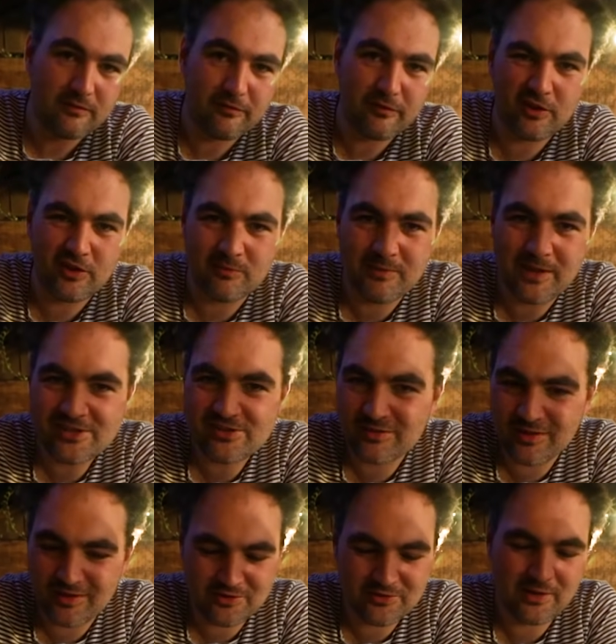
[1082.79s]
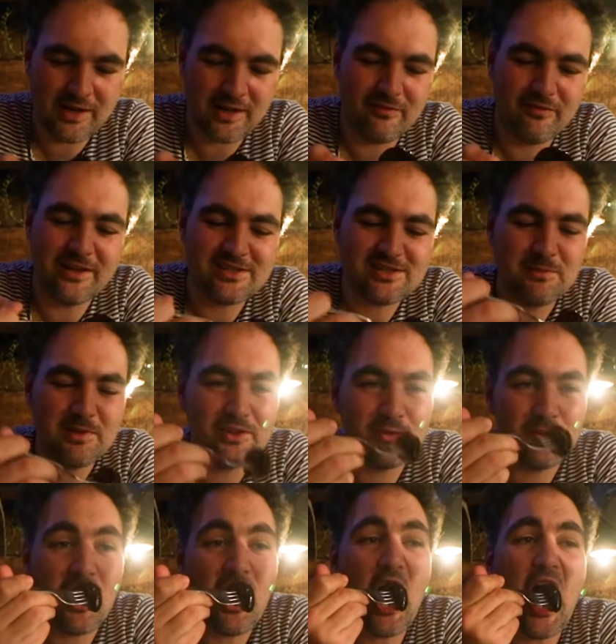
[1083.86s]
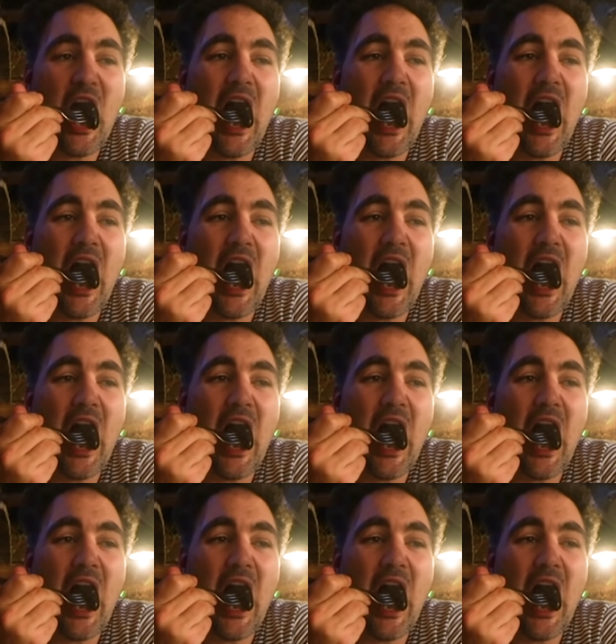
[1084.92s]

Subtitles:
For good measure, I'm gonna try the vegetable as well.